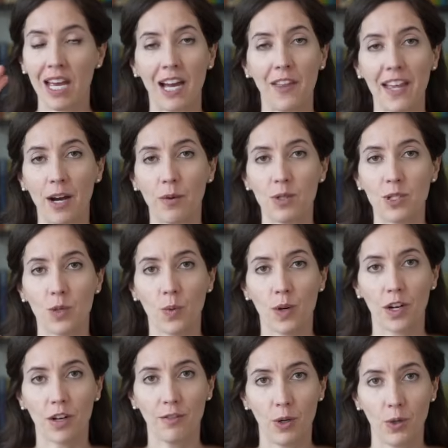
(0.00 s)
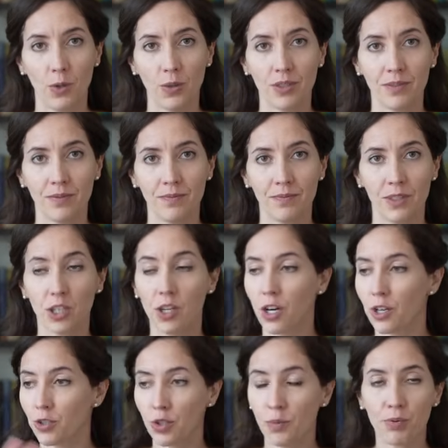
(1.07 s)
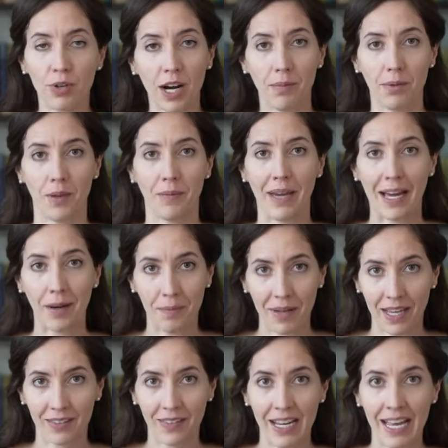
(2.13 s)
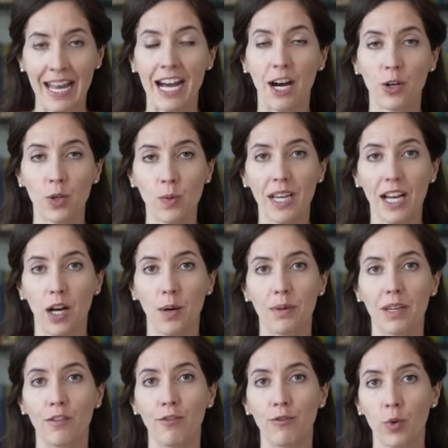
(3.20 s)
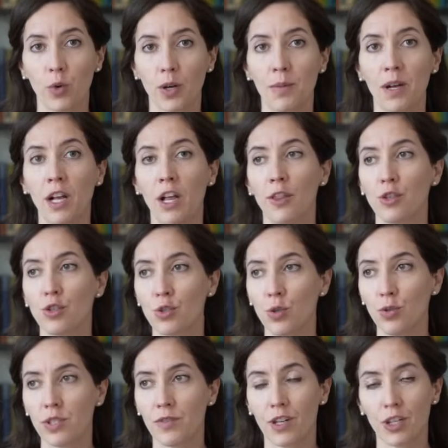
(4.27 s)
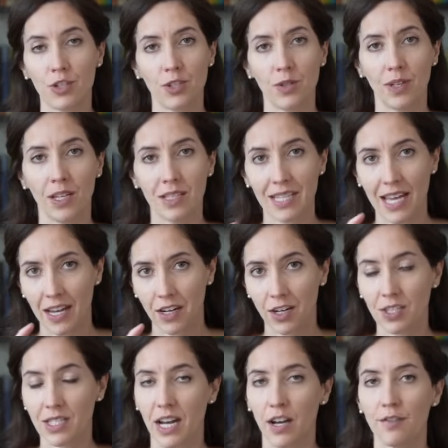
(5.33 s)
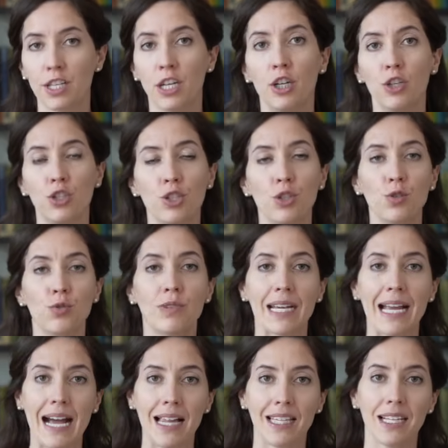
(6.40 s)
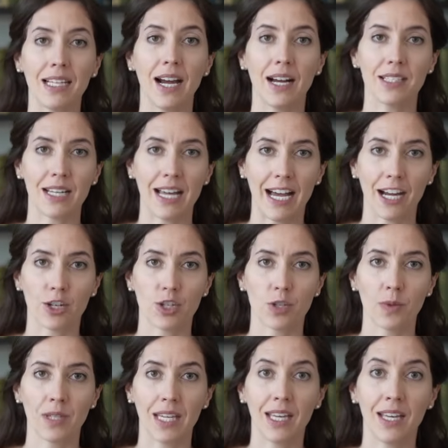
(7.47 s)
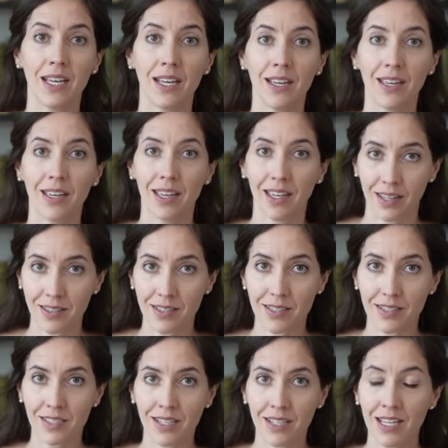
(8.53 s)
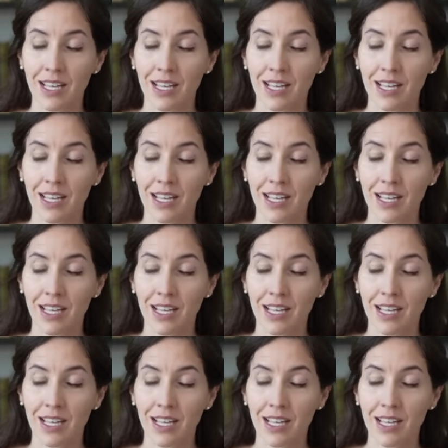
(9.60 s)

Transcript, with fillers: And that was the work of old. The cardinal problem had been, how do we help conform the souls of our students and ourselves to reality as it actually is?